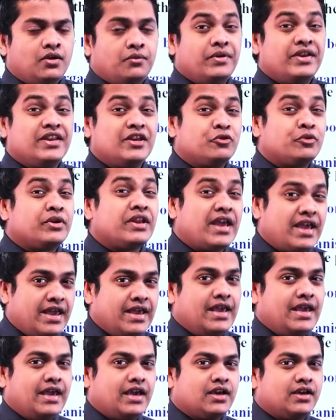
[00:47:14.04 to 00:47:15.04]
When you
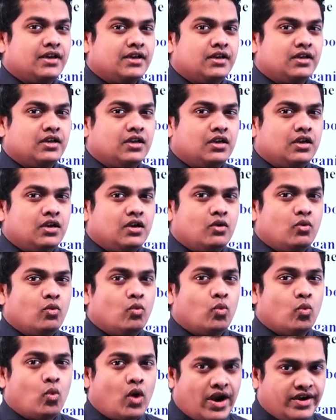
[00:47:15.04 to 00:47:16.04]
take
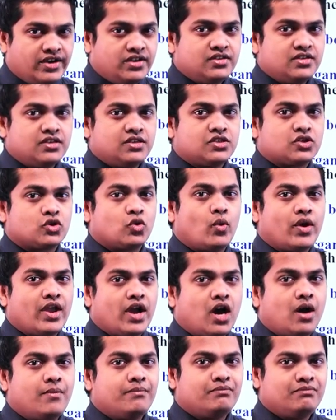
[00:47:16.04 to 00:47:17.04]
1
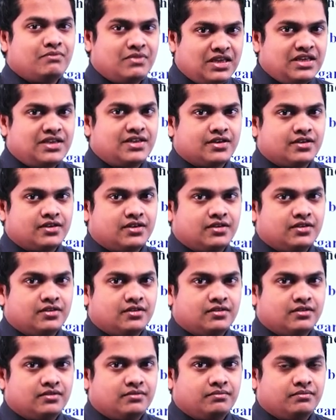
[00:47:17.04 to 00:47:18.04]
square meter,
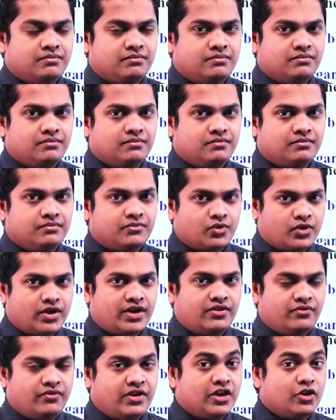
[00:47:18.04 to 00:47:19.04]

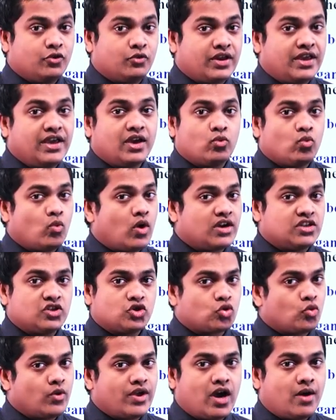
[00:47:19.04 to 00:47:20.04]
right, when you take 1
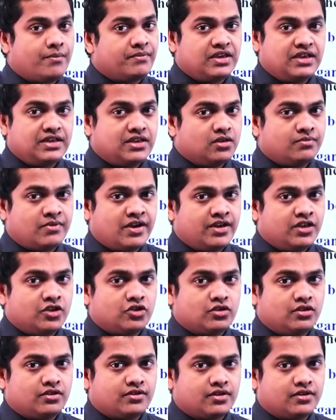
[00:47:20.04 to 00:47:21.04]
square meter, my dear
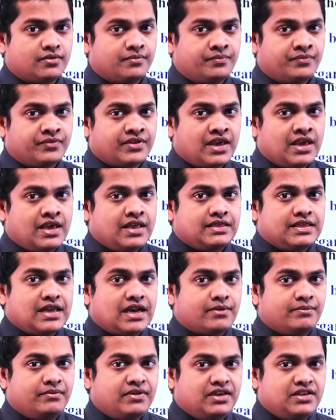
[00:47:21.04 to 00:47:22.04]
children,
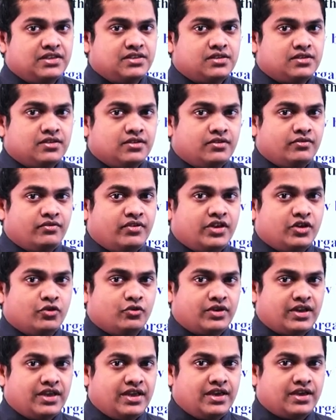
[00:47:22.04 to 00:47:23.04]
that means when you
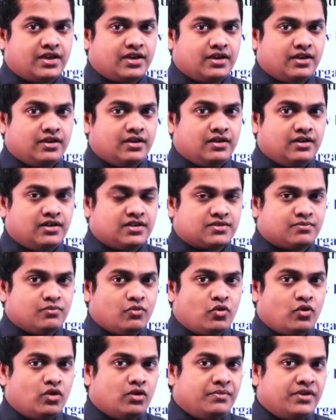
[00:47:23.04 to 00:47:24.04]
take a
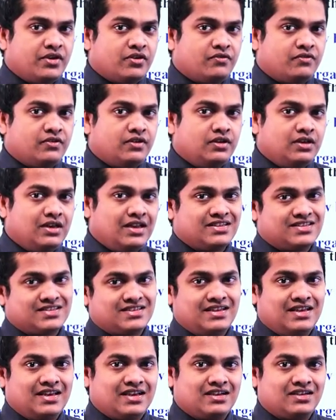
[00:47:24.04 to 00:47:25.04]
small bit of a, let's
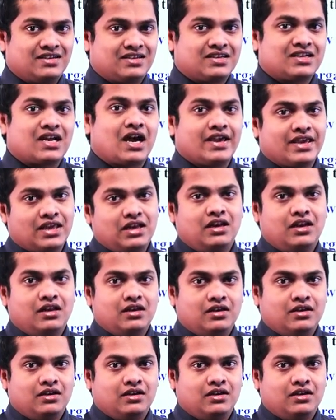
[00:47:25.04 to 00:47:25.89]
take a tile,